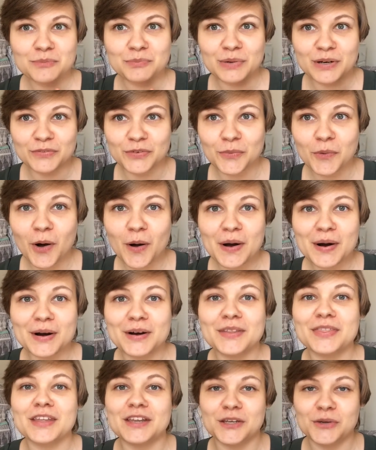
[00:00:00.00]
But if you
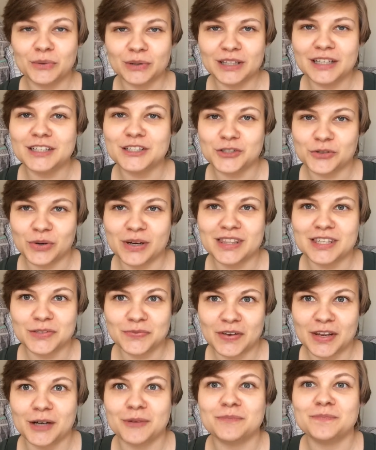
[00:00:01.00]
are, then you will enjoy this
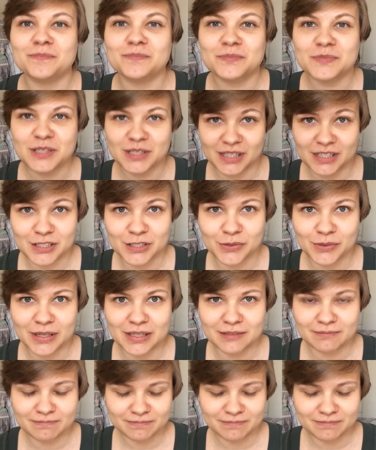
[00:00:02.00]
video. So let's do it.